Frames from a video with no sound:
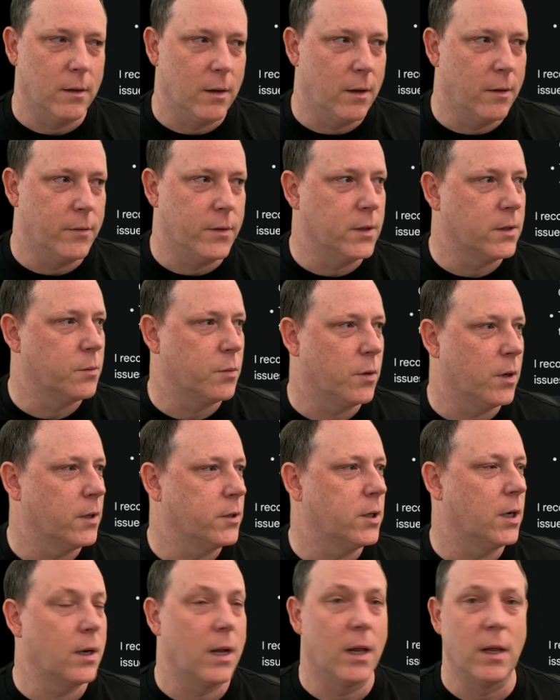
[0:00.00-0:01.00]
I love this
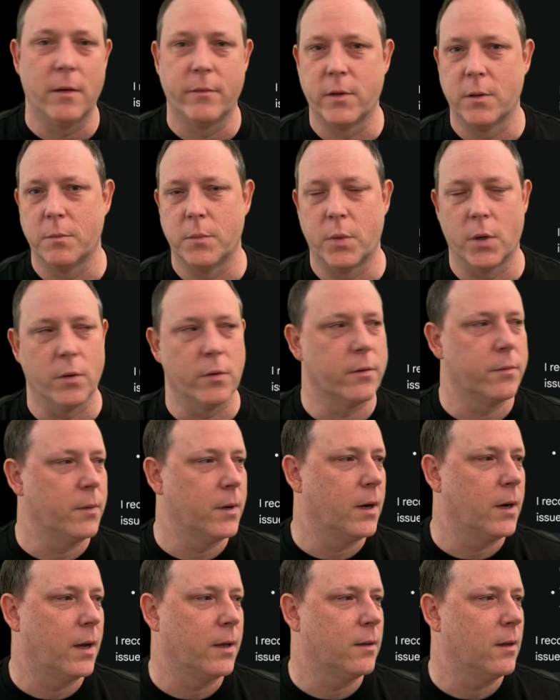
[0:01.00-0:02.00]
project. I love them both,
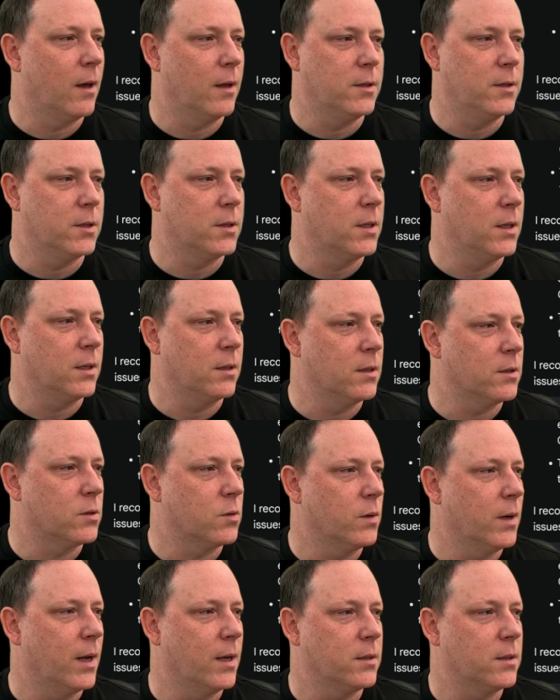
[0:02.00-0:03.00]
but I just think
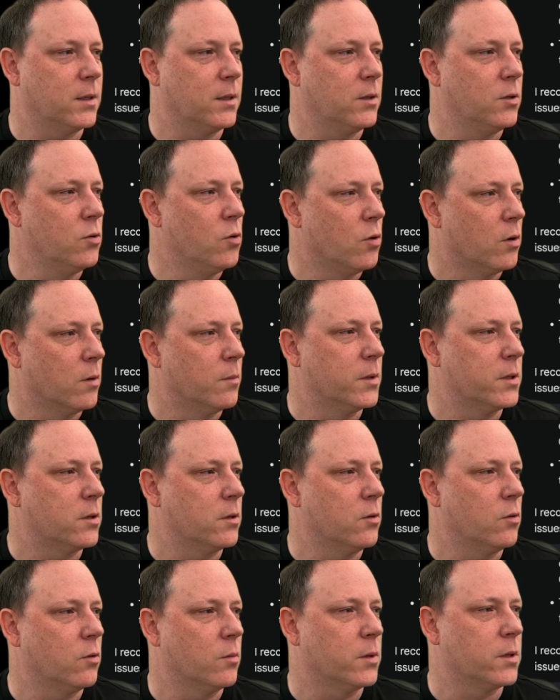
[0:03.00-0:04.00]
this one has
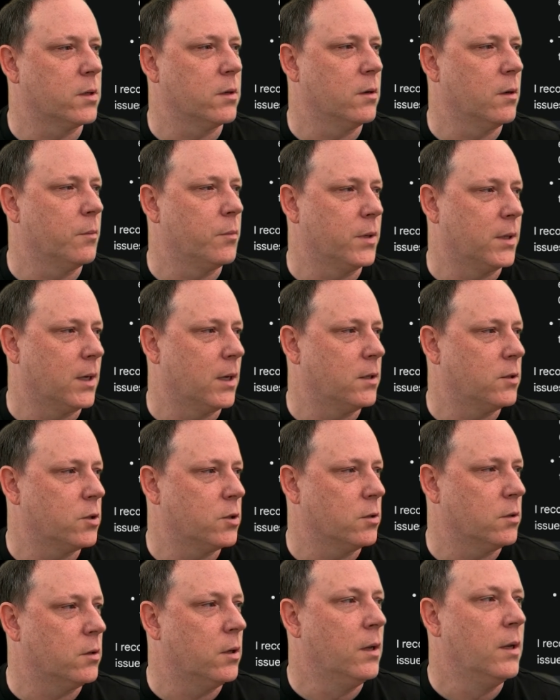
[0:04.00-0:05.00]
enormous
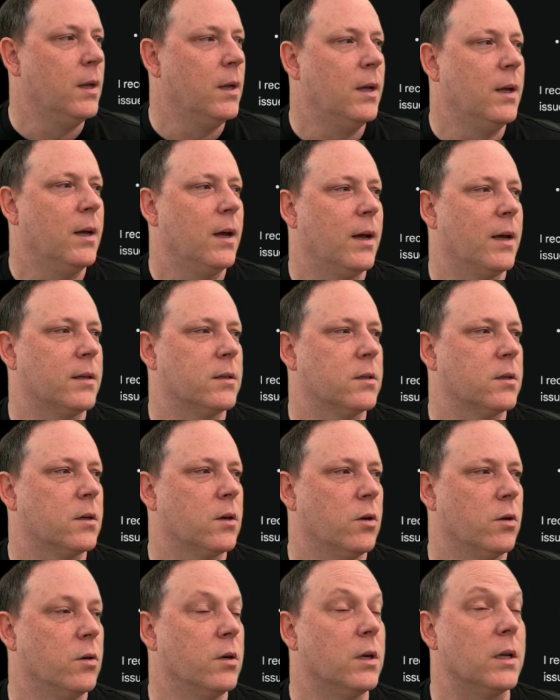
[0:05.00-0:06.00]
potential
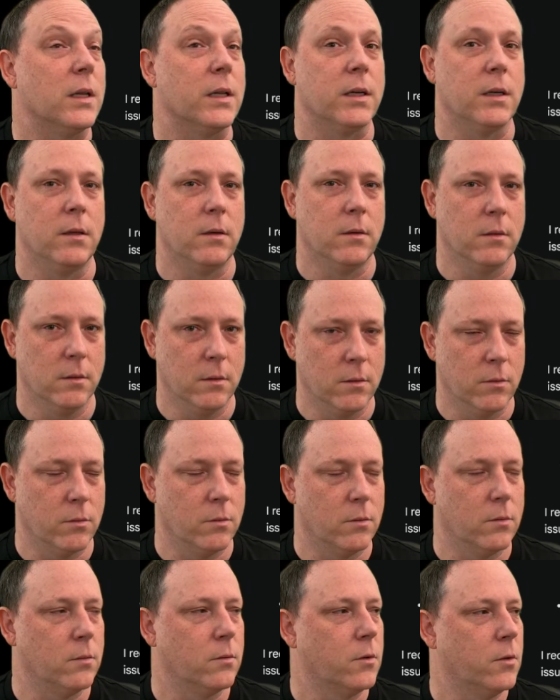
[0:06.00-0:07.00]
as currently
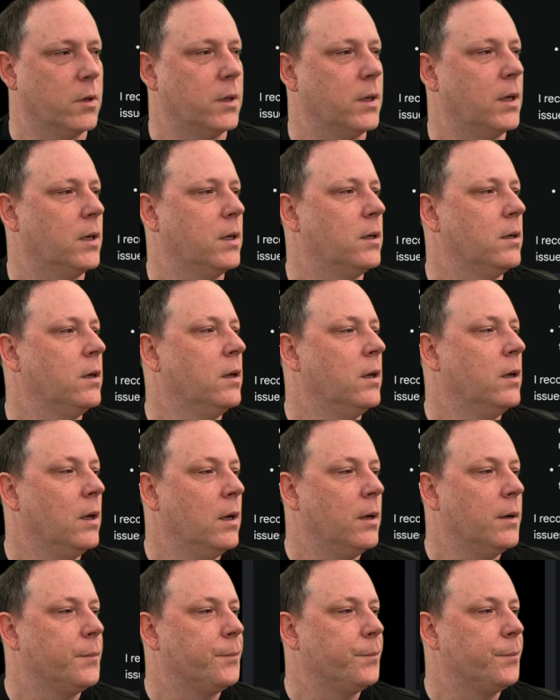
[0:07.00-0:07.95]
created.